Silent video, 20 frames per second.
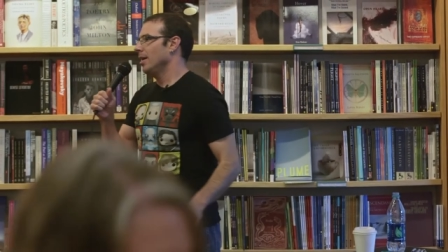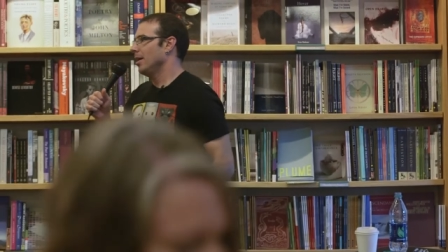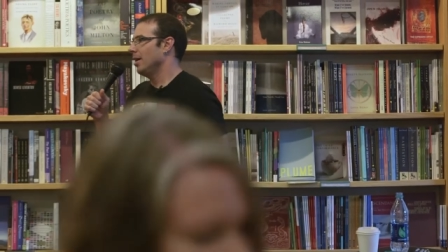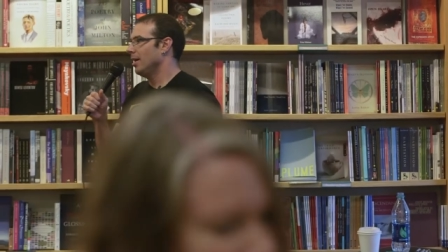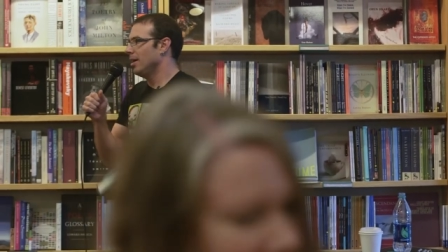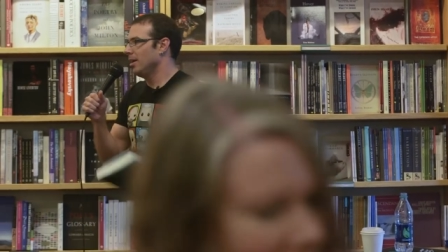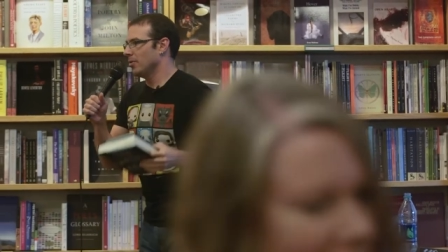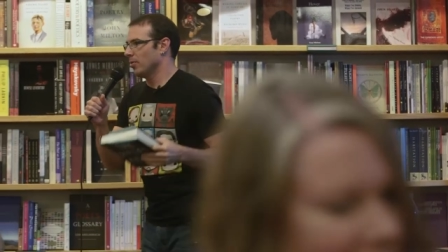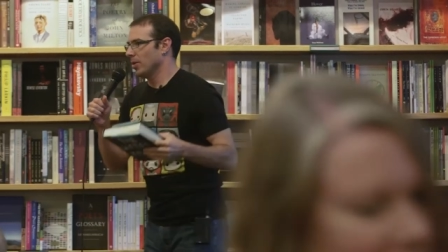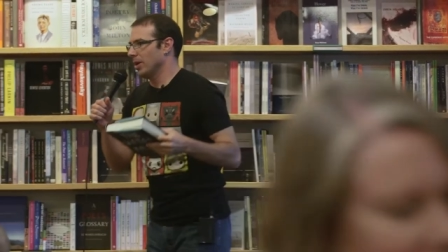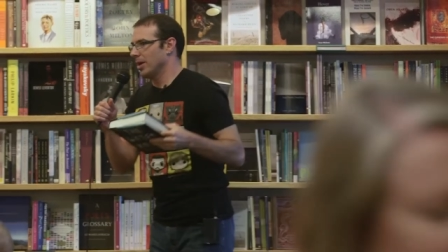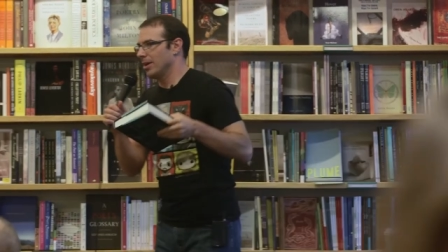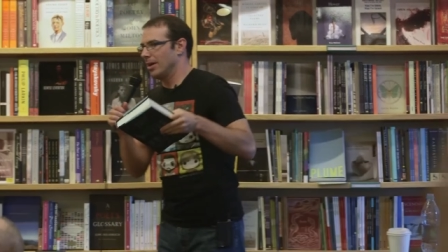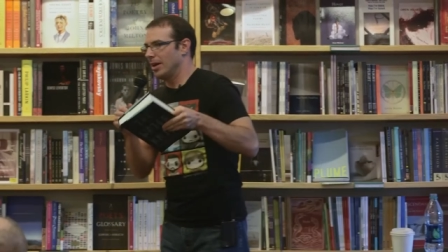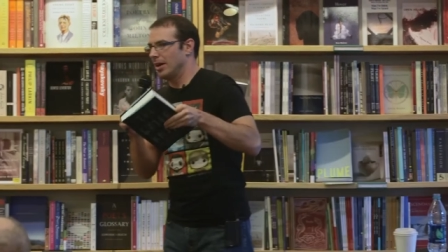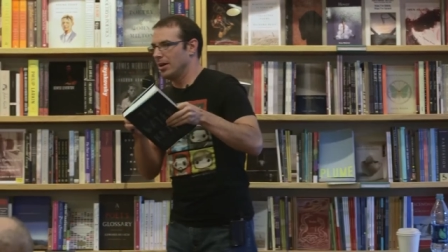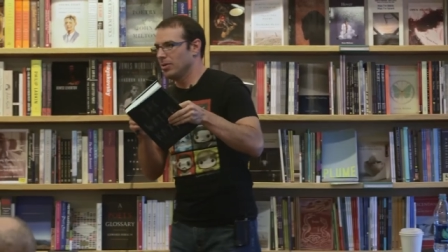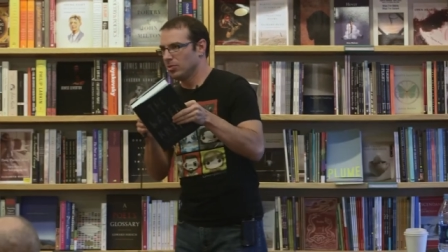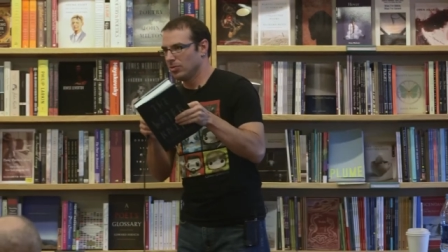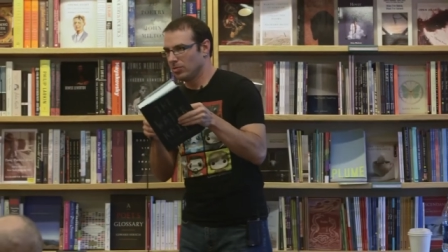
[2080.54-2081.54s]
anyway,
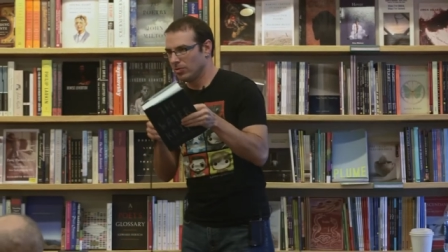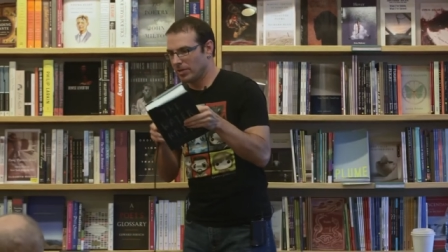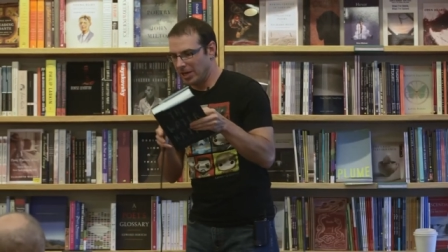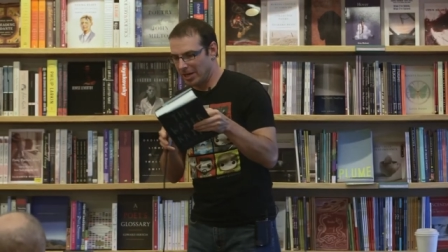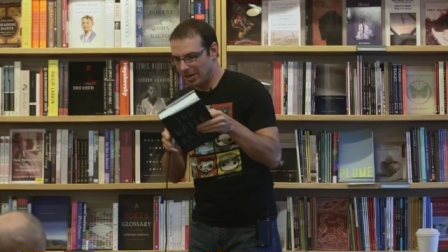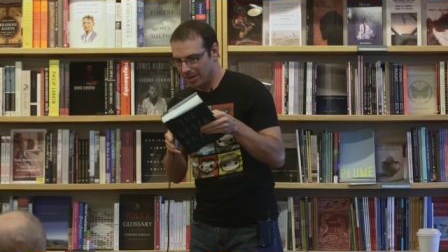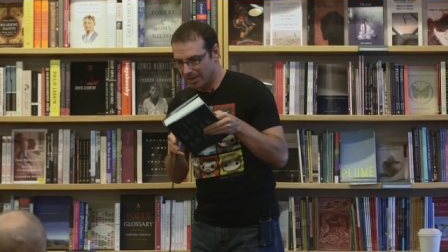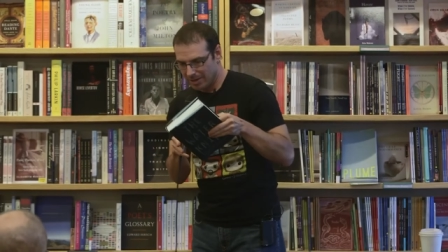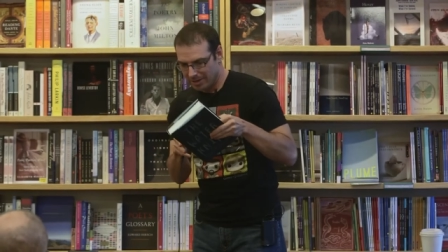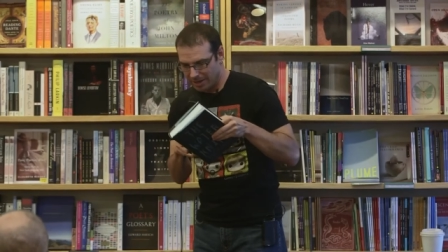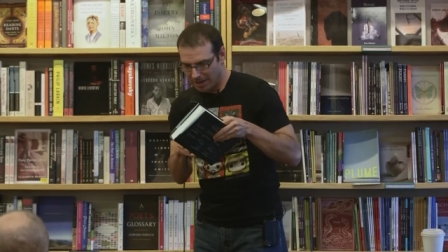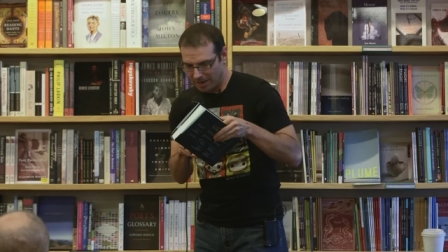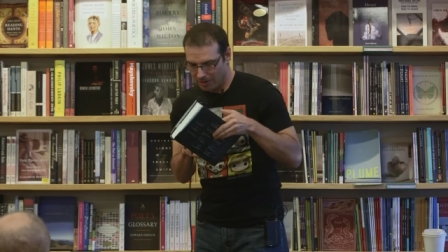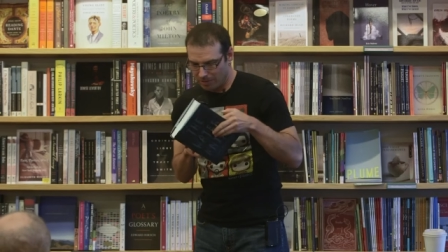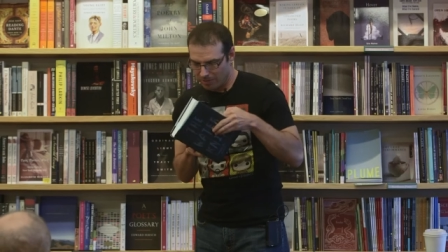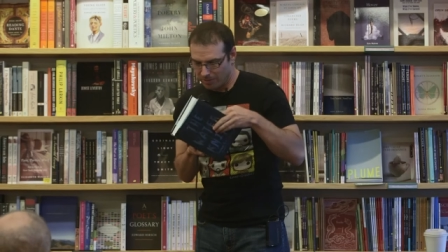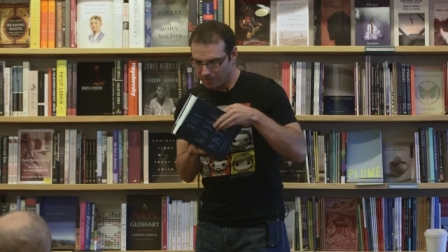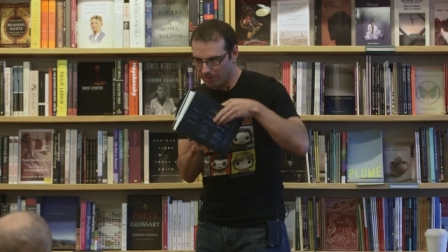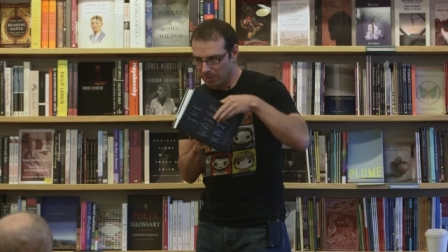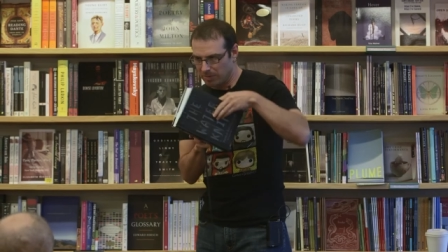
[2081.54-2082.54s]
I will read
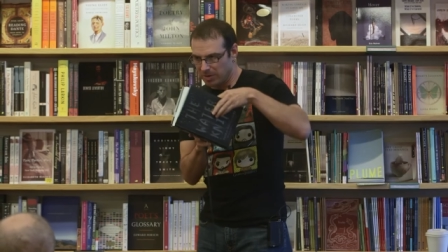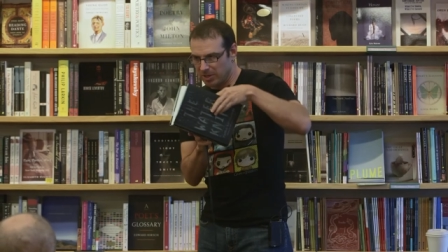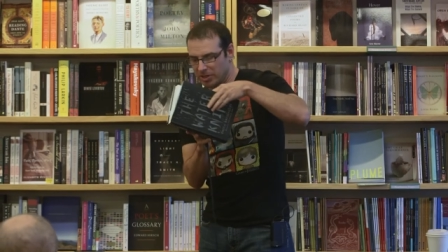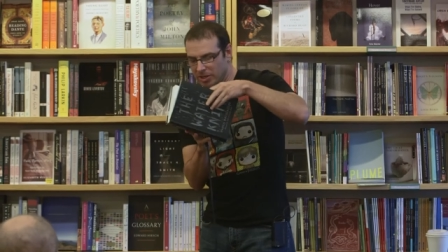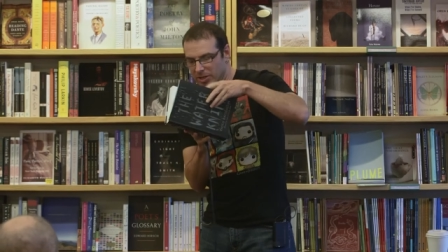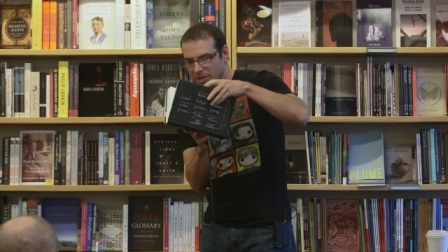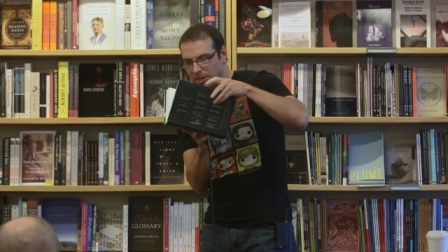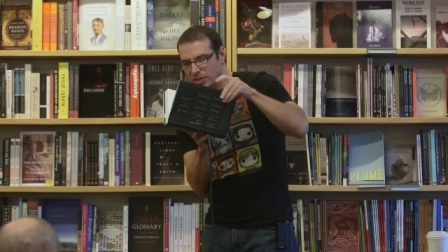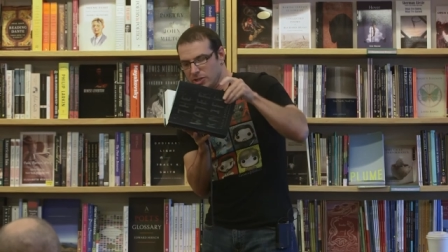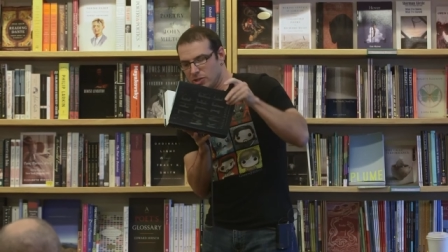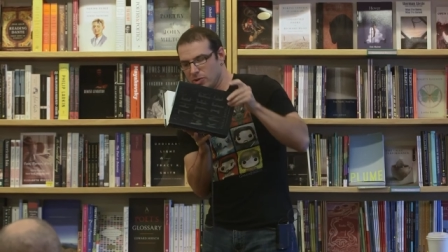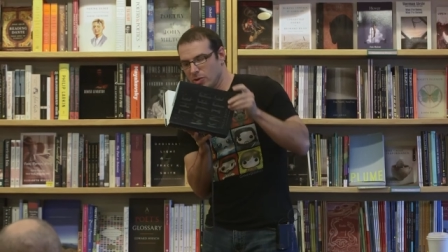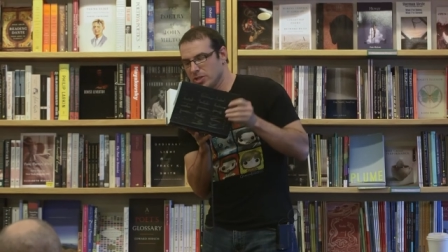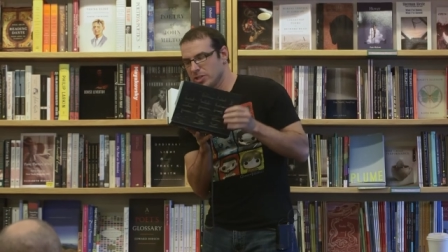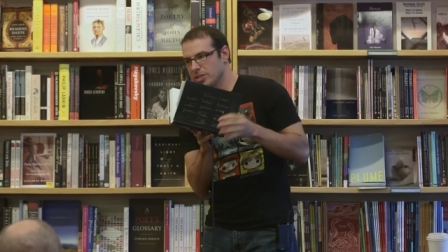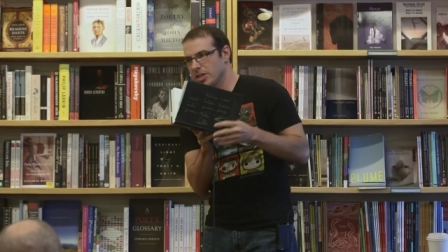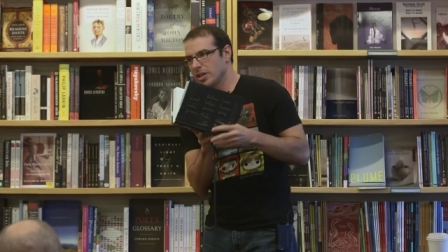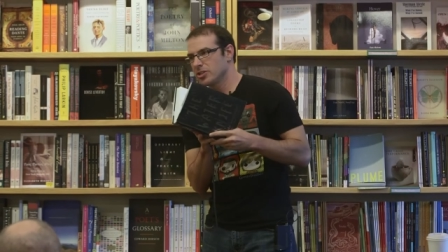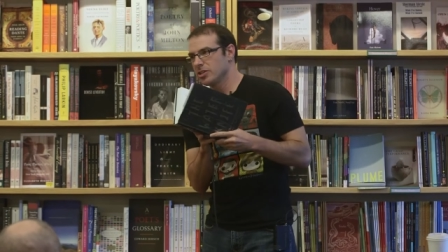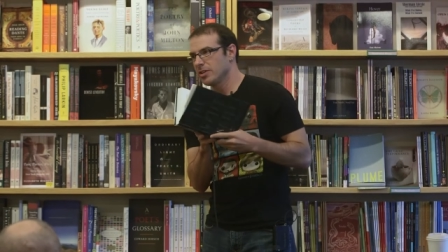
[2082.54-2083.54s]
now from a, a short
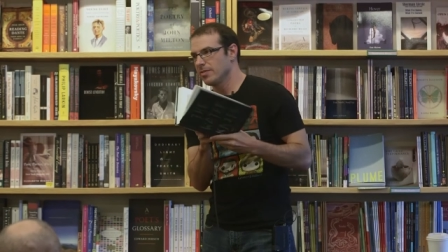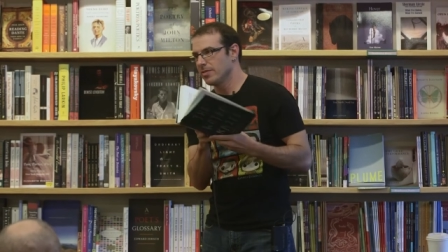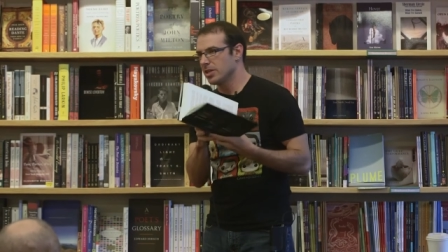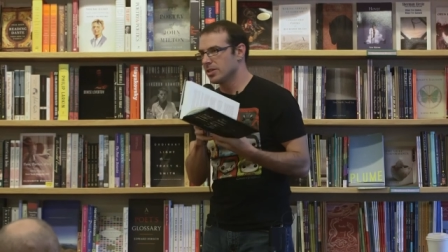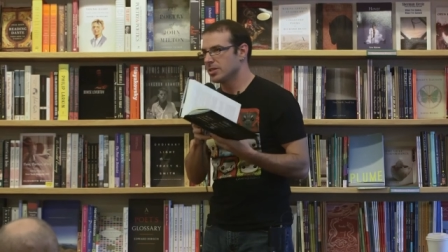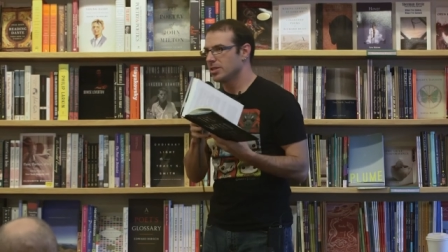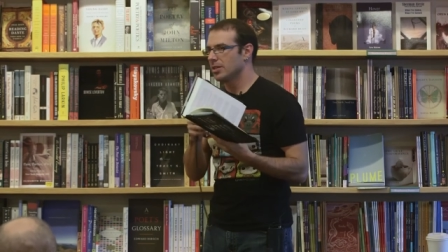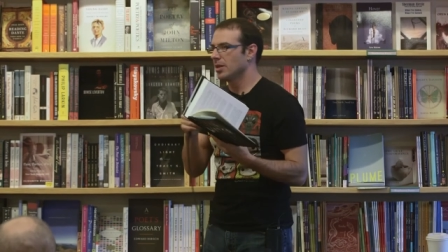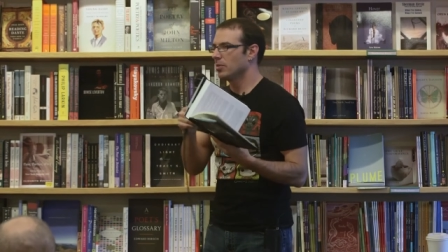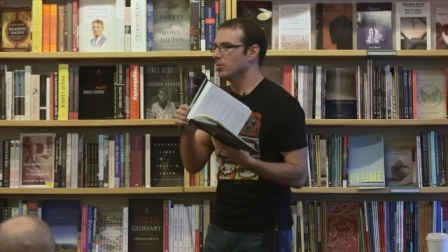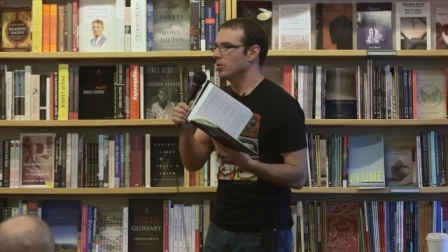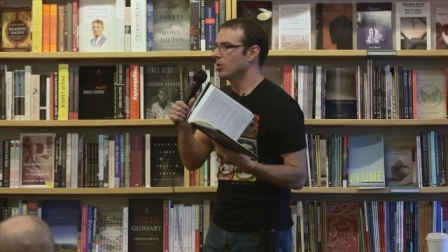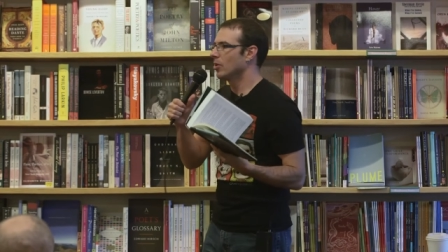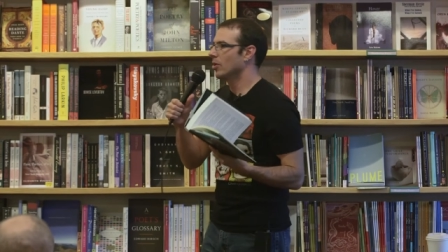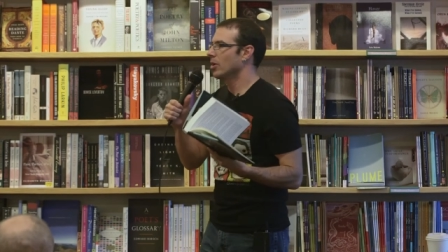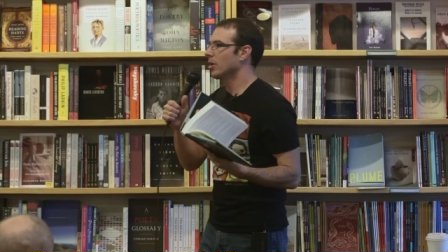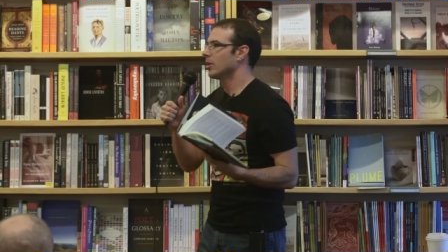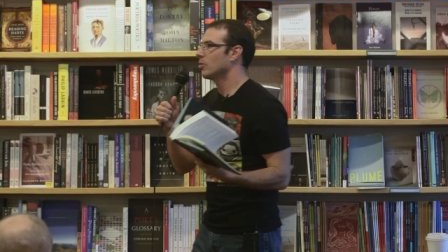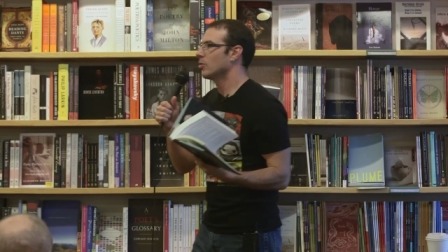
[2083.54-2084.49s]
section of this and then we'll go to